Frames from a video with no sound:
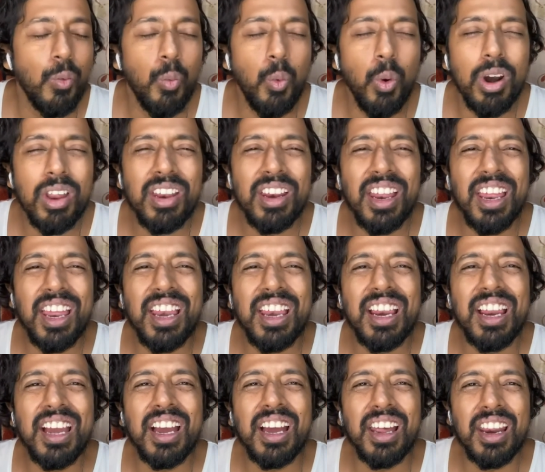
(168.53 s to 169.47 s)
What an
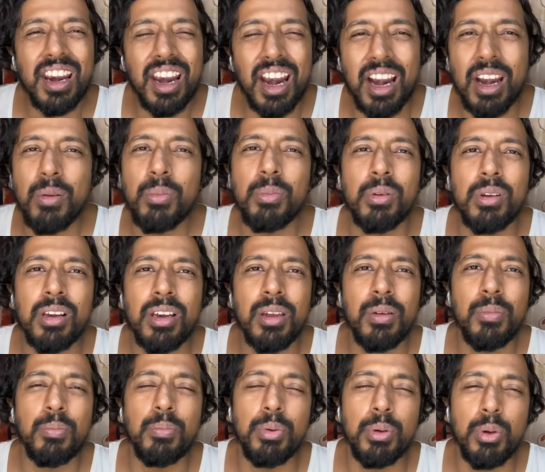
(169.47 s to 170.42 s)
incredibly
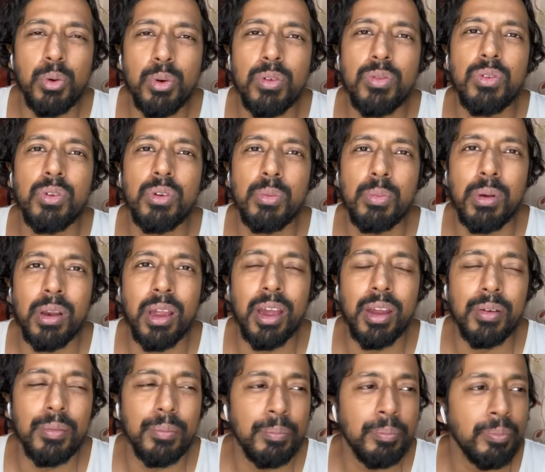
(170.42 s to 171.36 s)
beautiful player.